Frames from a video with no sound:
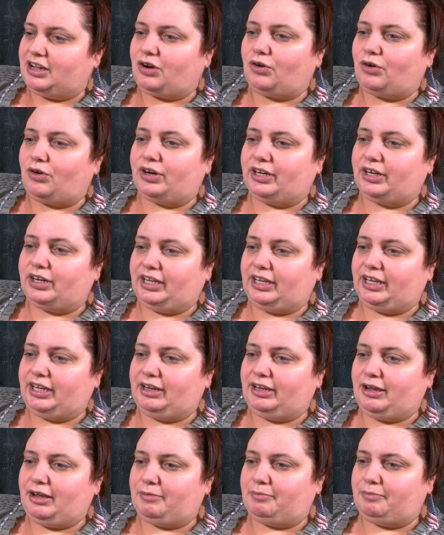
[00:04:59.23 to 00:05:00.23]

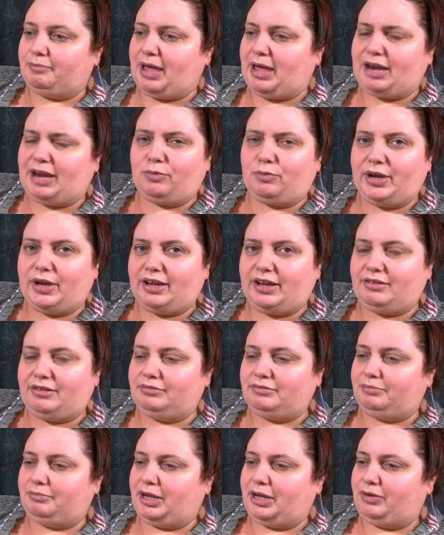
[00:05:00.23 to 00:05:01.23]
Courtney
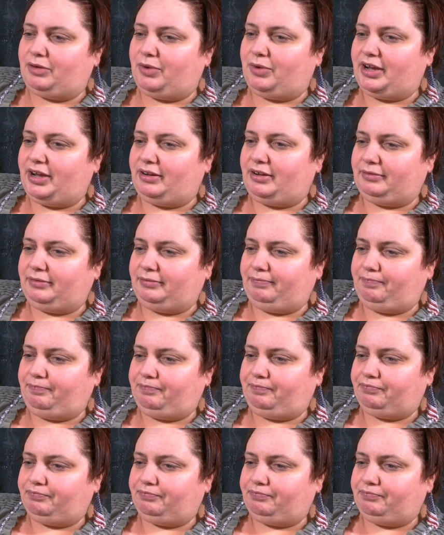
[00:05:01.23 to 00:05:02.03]
Madewell, Madewell,